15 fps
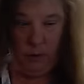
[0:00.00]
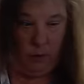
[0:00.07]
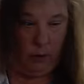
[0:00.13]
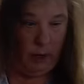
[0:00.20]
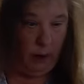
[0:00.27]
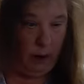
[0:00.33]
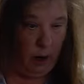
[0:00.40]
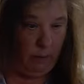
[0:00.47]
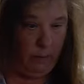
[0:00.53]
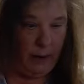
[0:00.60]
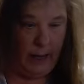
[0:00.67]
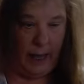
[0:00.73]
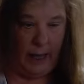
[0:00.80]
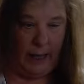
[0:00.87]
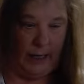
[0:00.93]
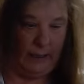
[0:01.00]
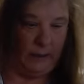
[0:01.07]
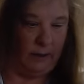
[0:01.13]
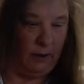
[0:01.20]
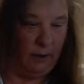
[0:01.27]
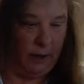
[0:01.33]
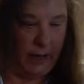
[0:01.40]
where are my eggs?
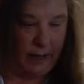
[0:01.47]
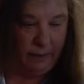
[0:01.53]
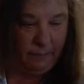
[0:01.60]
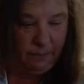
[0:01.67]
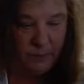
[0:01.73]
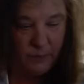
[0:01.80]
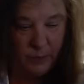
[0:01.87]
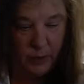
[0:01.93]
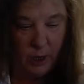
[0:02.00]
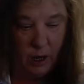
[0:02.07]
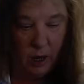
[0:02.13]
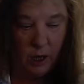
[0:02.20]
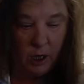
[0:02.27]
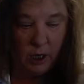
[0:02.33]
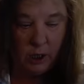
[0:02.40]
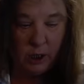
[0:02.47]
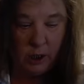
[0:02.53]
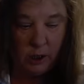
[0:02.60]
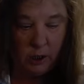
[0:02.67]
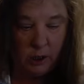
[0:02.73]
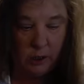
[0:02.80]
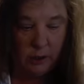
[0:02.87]
Okay.
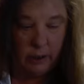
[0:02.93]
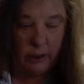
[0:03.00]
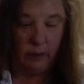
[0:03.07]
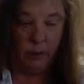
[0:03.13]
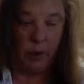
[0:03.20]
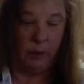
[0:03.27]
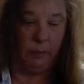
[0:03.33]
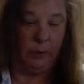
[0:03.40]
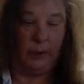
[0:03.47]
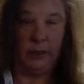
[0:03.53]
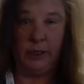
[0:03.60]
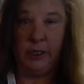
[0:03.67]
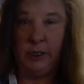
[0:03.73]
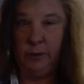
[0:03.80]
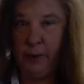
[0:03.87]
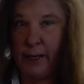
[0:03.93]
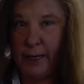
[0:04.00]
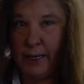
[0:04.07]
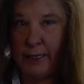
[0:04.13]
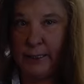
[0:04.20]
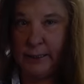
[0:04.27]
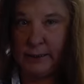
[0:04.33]
You're going to want to put 2
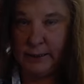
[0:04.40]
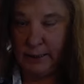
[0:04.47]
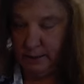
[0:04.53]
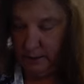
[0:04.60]
eggs